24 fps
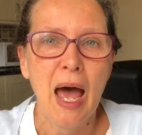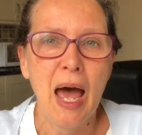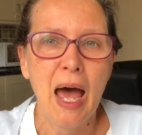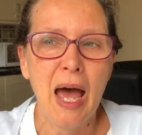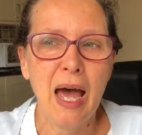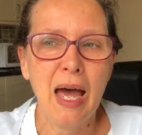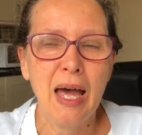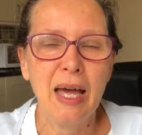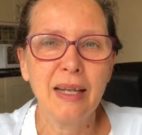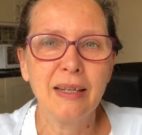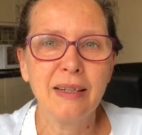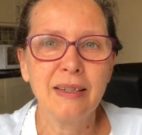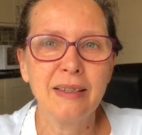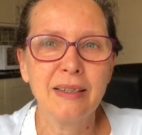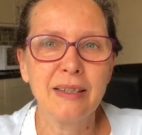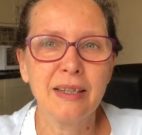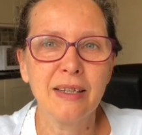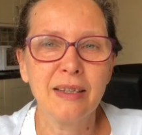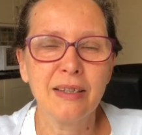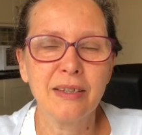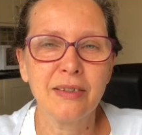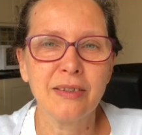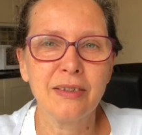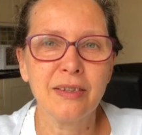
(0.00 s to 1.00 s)
And
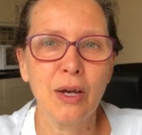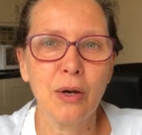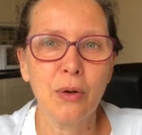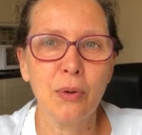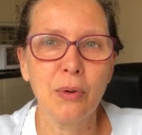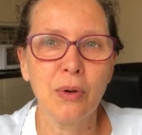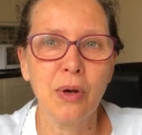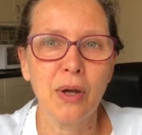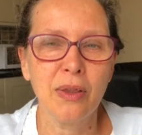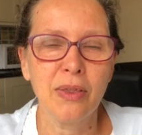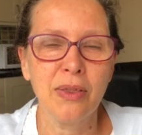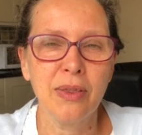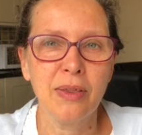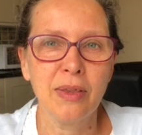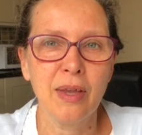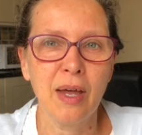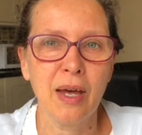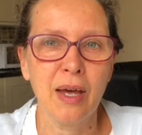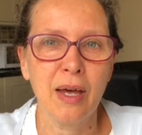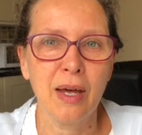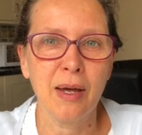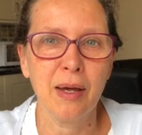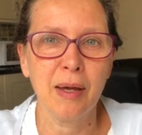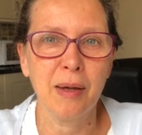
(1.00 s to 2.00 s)
so
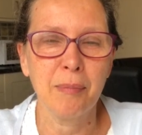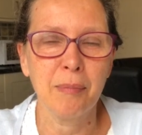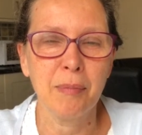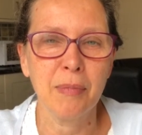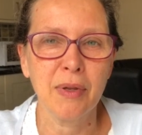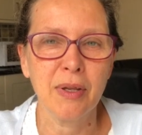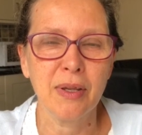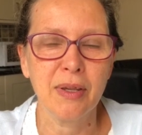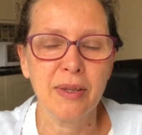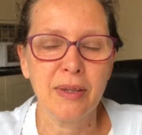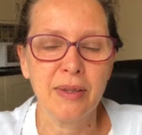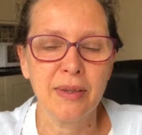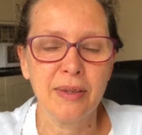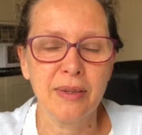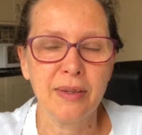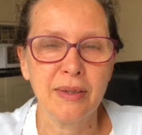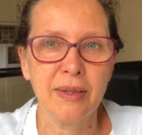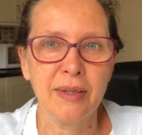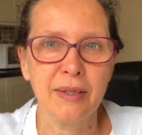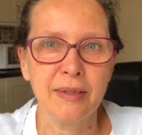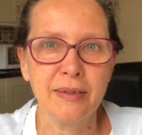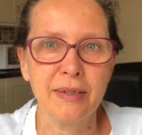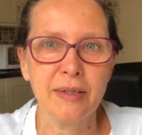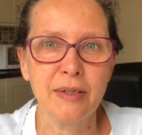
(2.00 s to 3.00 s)

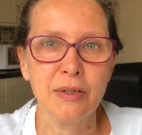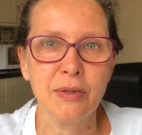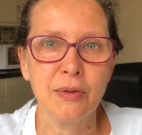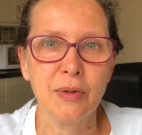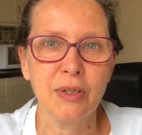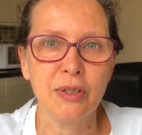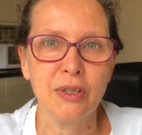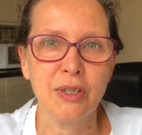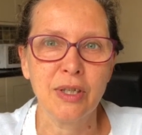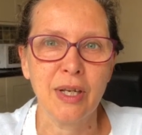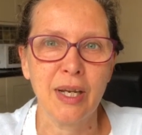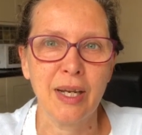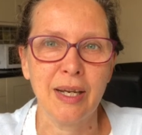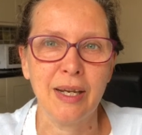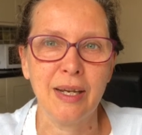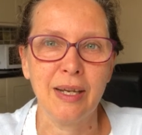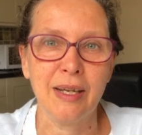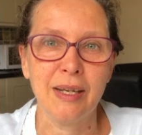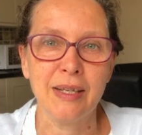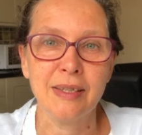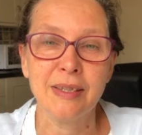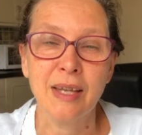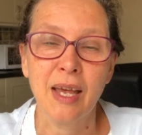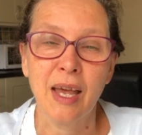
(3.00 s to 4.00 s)
the situation
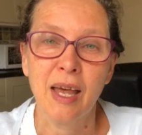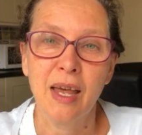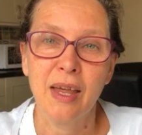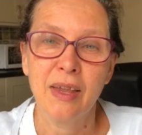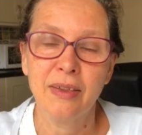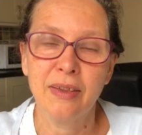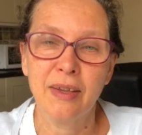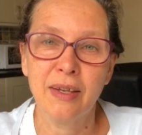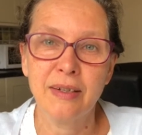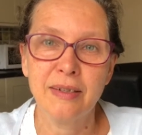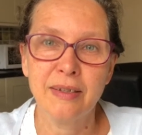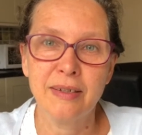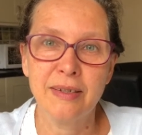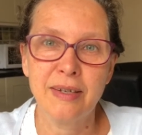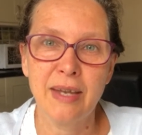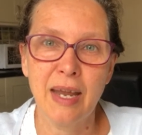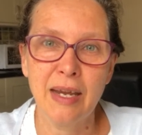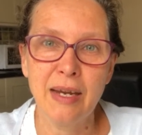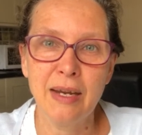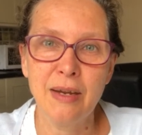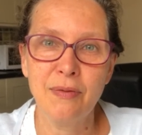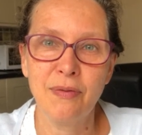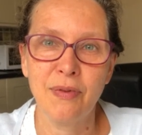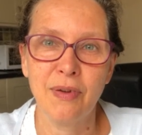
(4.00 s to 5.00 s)
is that
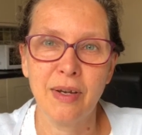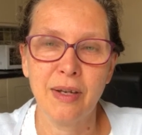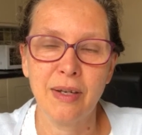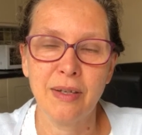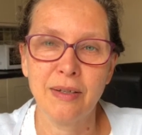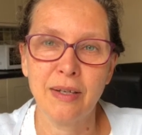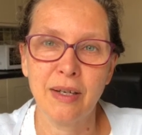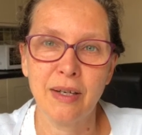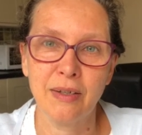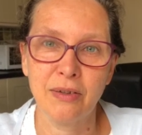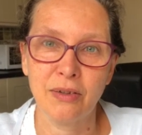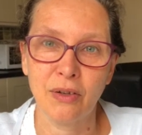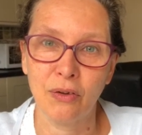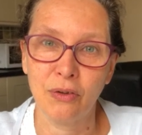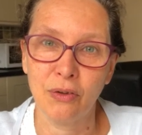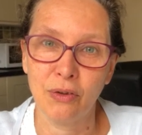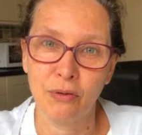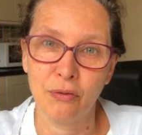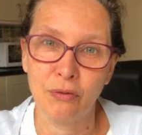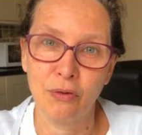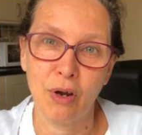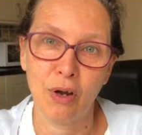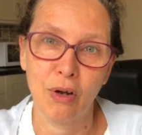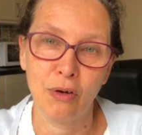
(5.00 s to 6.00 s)
David is on
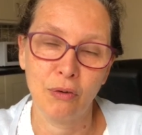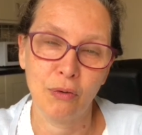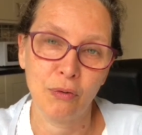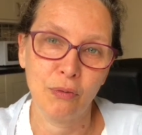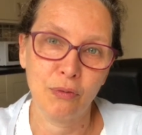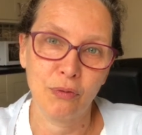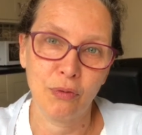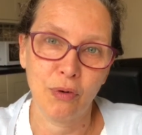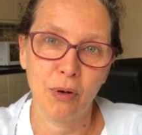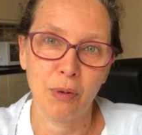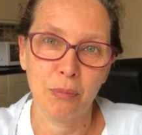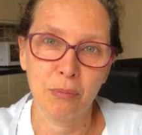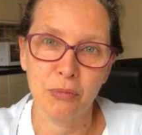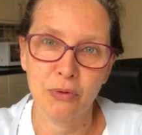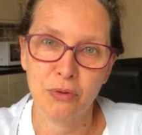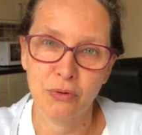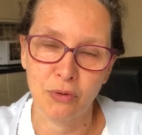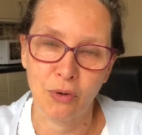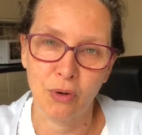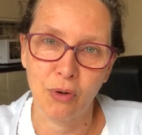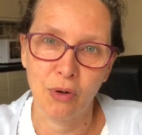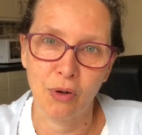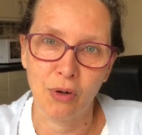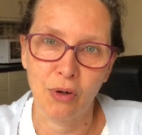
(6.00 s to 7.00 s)
the run from
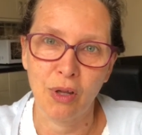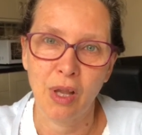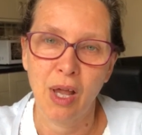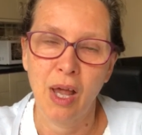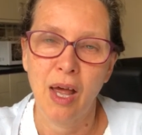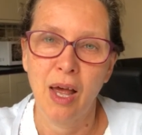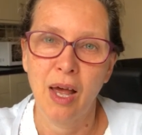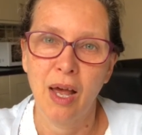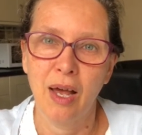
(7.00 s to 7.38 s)
Saul.